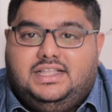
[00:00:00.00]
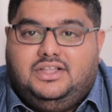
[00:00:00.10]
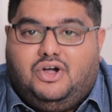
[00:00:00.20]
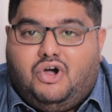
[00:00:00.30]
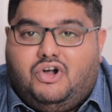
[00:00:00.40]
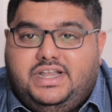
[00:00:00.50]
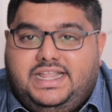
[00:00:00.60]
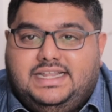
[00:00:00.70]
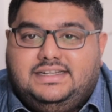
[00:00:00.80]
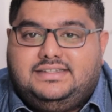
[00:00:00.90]
the
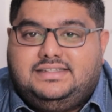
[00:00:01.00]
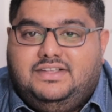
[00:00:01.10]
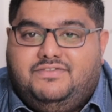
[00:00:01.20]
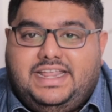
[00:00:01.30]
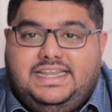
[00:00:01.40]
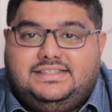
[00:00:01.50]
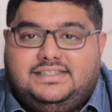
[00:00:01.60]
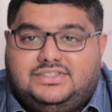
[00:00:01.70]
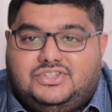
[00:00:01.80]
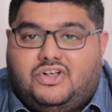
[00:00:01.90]
audience, the various
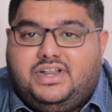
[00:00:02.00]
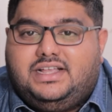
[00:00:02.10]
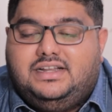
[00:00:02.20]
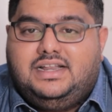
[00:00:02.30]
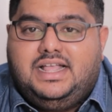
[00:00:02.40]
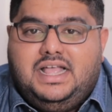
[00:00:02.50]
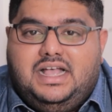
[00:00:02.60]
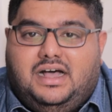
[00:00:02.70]
historical